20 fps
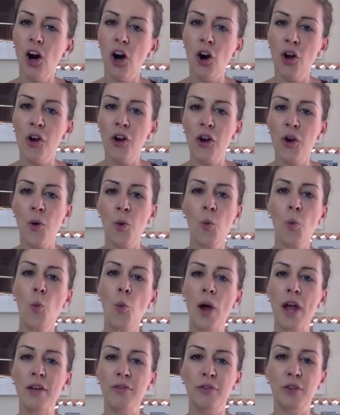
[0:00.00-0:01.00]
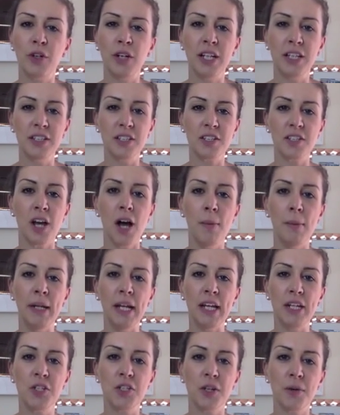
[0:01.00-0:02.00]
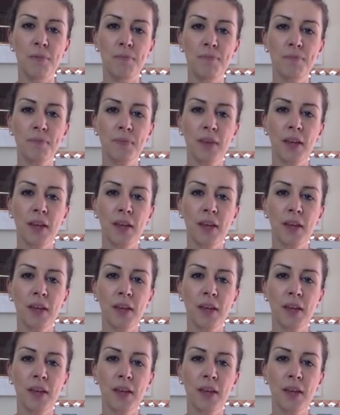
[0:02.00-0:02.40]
unwavering determination.